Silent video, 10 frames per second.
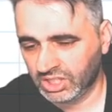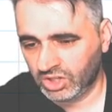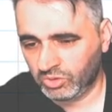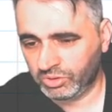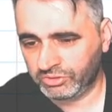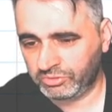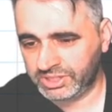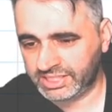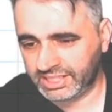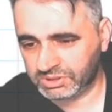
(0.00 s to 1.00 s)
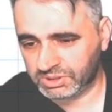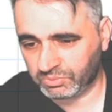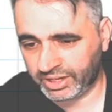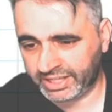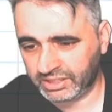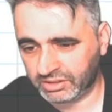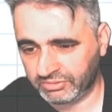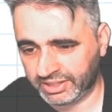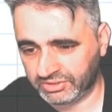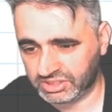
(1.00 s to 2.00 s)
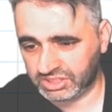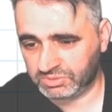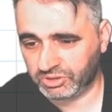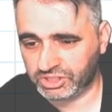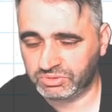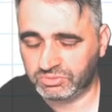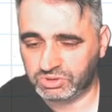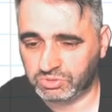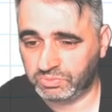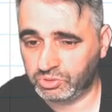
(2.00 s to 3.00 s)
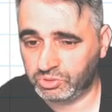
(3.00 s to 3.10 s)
What if we said there was a bracket around this expression which would push